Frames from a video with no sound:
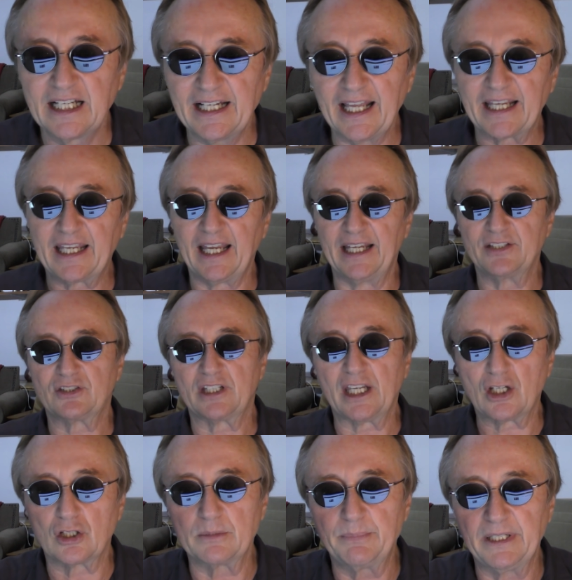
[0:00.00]
In that case,
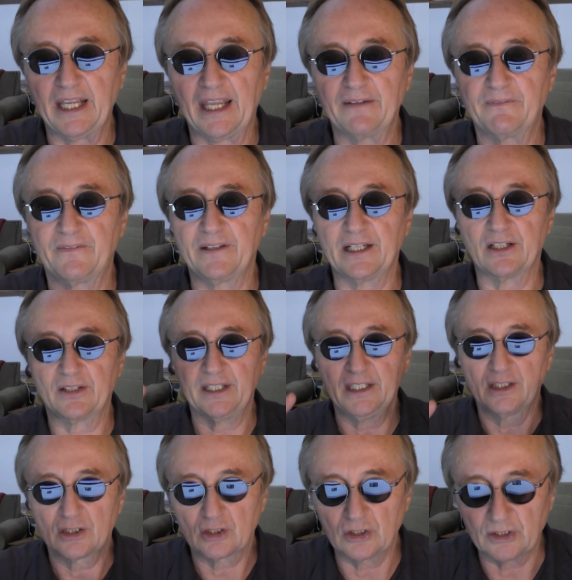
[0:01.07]
it could be a very
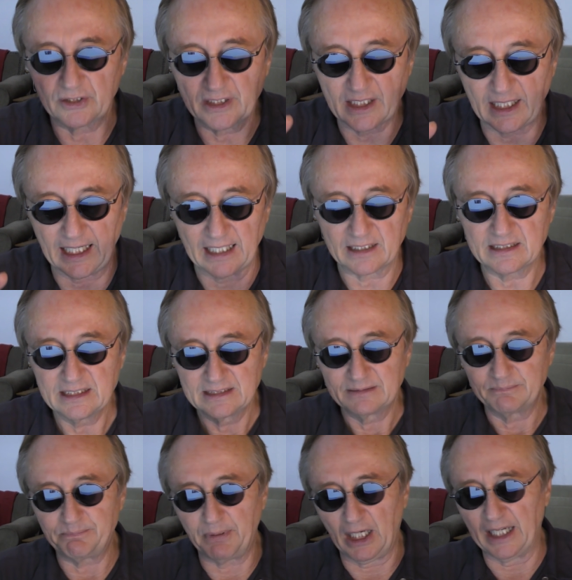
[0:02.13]
good car.
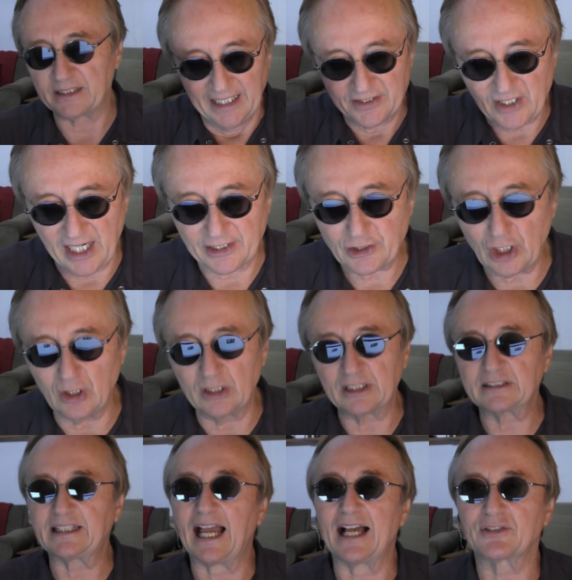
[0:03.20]
But it's got two
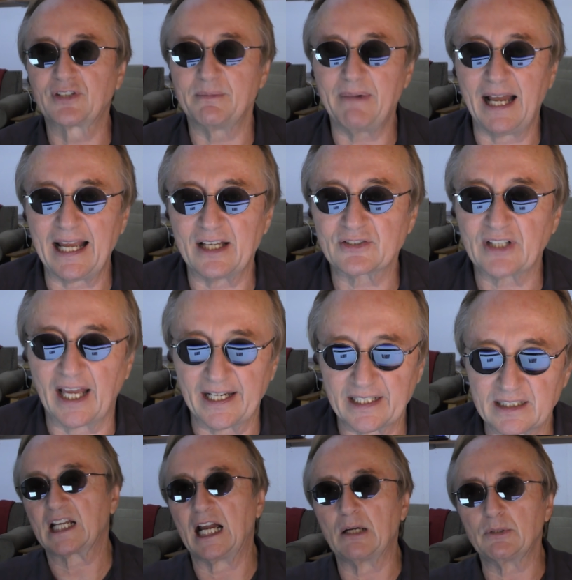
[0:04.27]
hundred thousand miles on
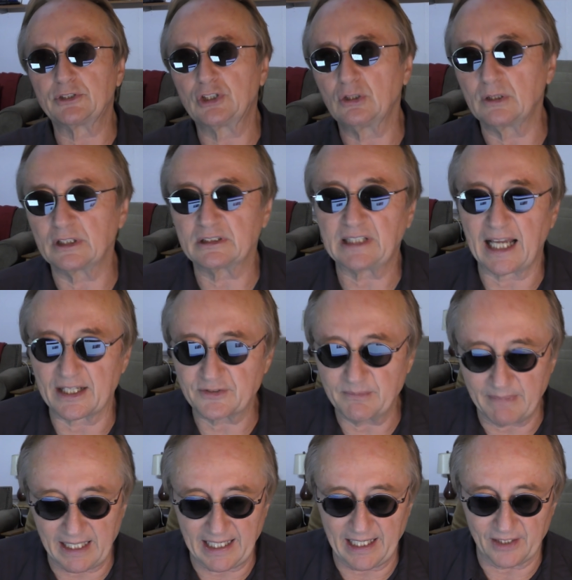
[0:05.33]
it. Car with two hundred thousand
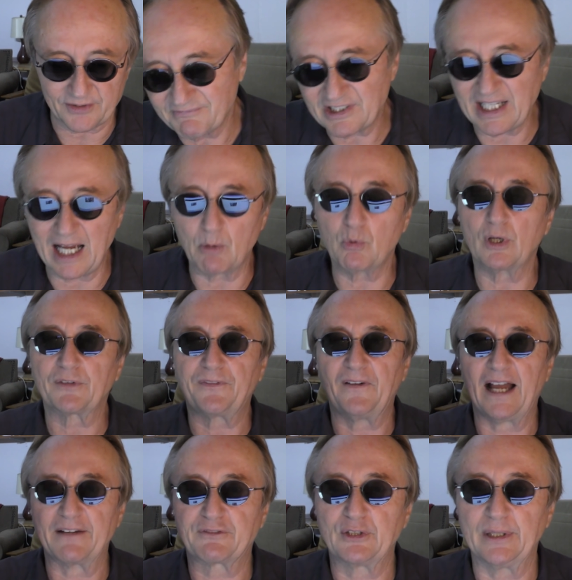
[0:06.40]
miles, it's not worth
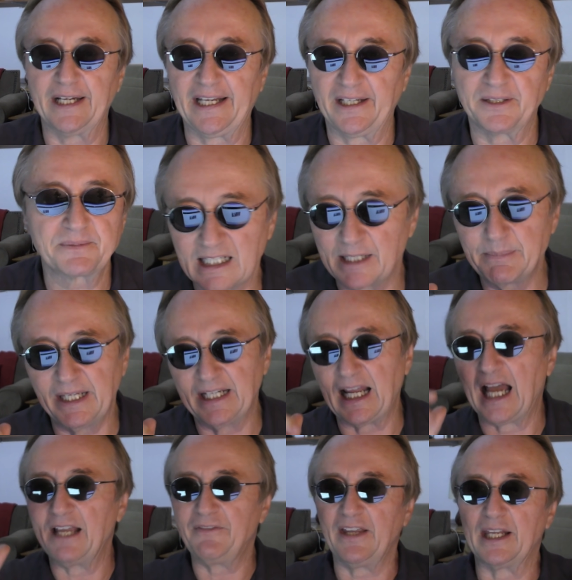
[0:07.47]
five grand. I mean,
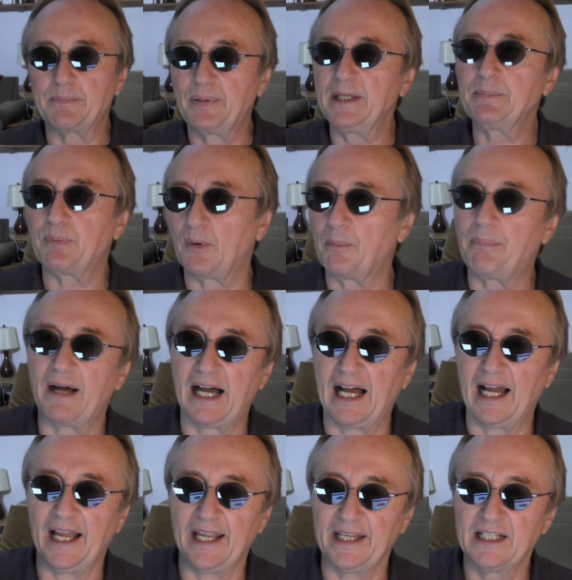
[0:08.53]
I've had people
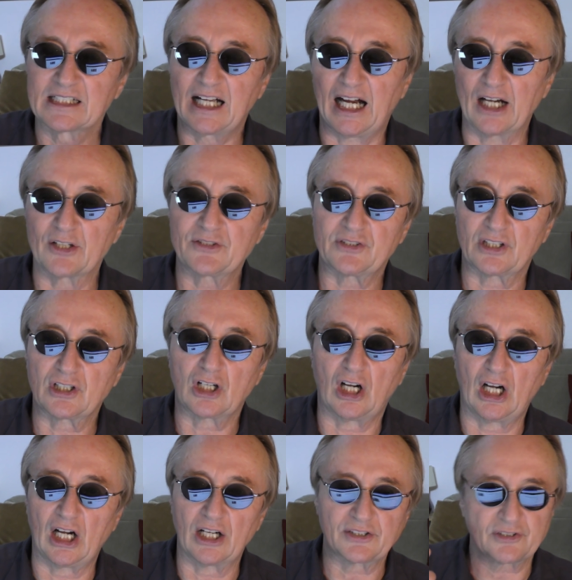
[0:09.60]
buy cars that
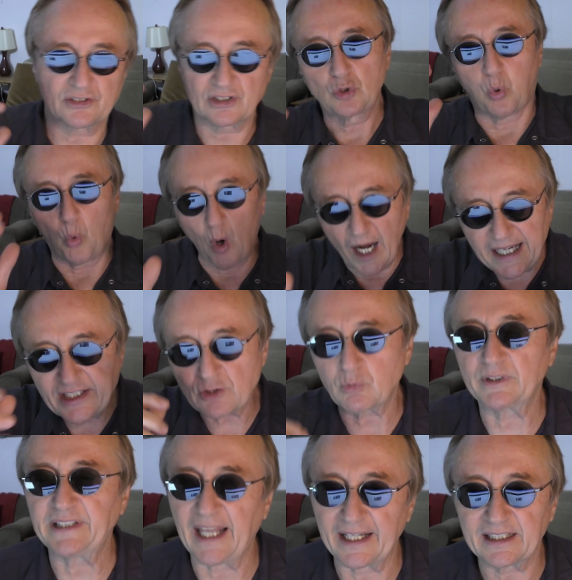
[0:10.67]
cost twice
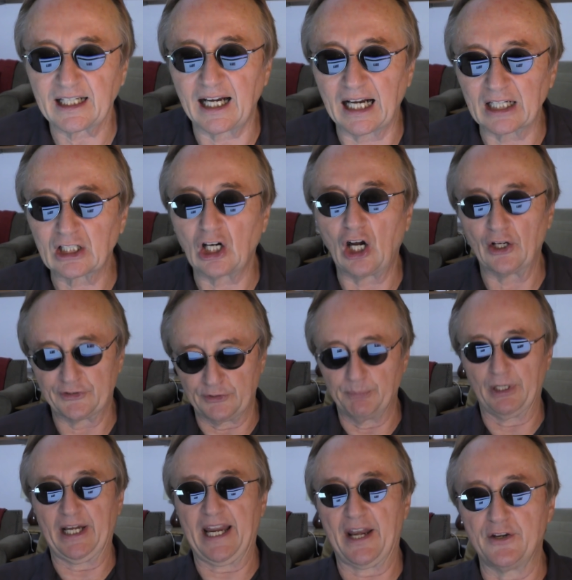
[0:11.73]
what that car costs
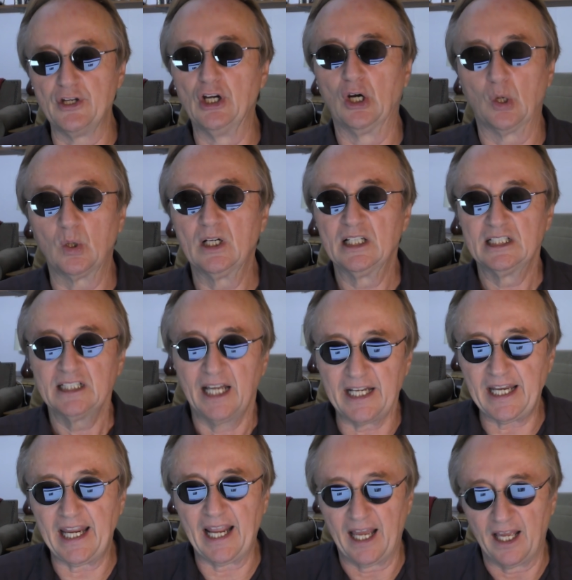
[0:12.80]
brand new.
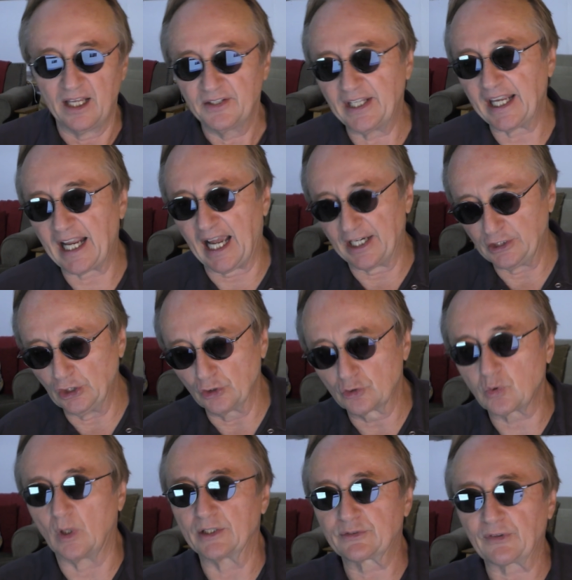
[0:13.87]
And yeah, they got used
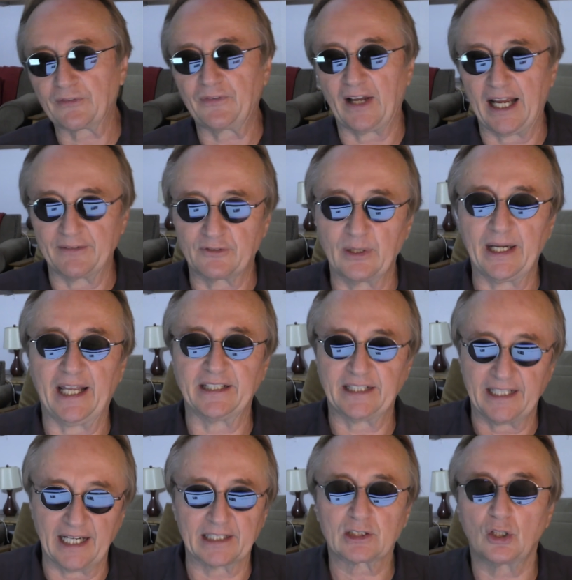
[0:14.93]
ones for five grand
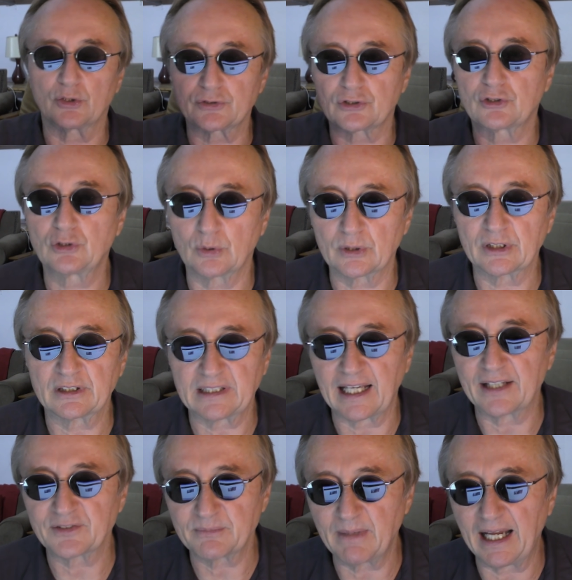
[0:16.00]
that had close to two hundred
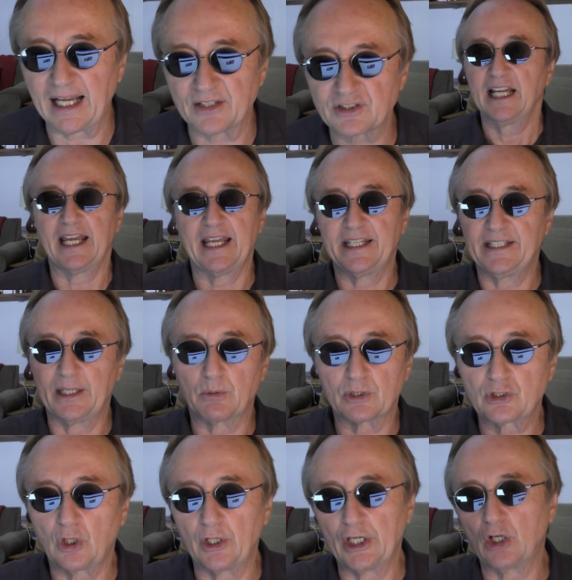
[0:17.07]
thousand miles. And they were
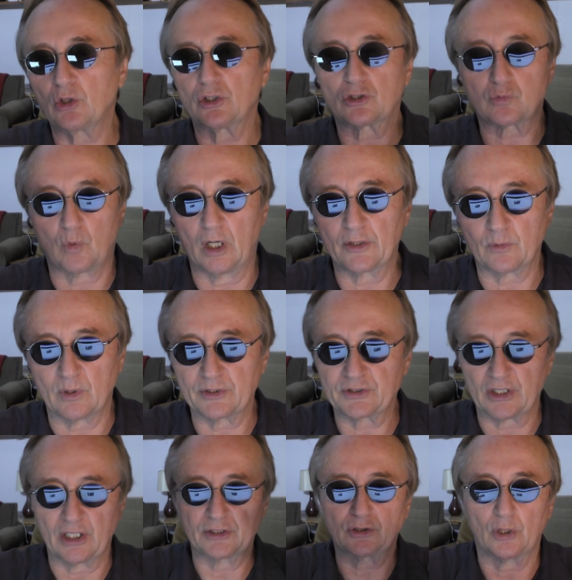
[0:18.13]
Toyotas. One was
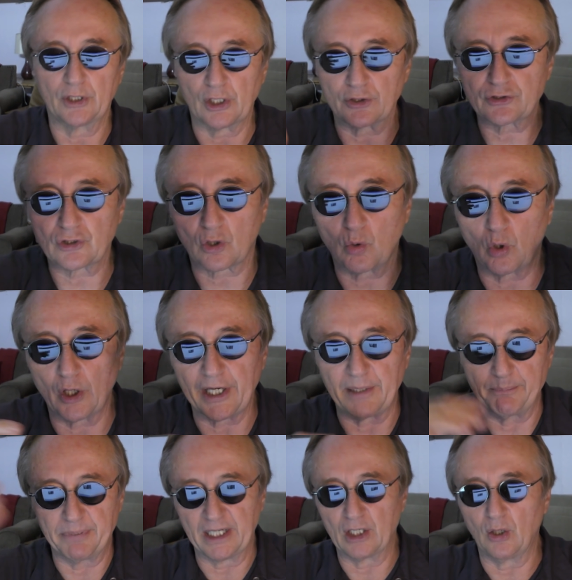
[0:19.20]
a Toyota Sequoia,
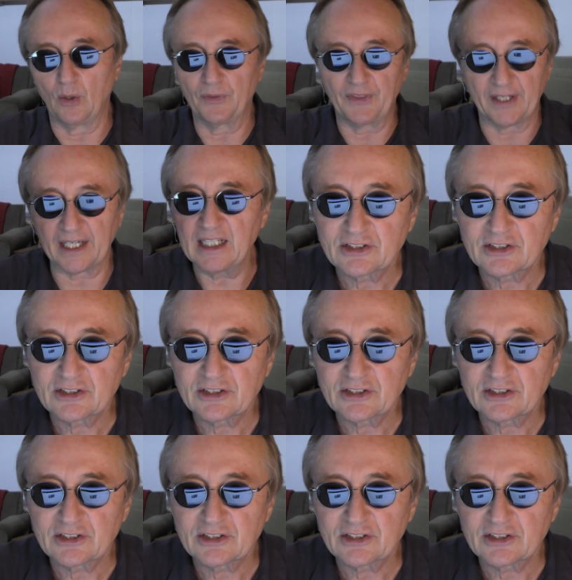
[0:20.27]
big old thing.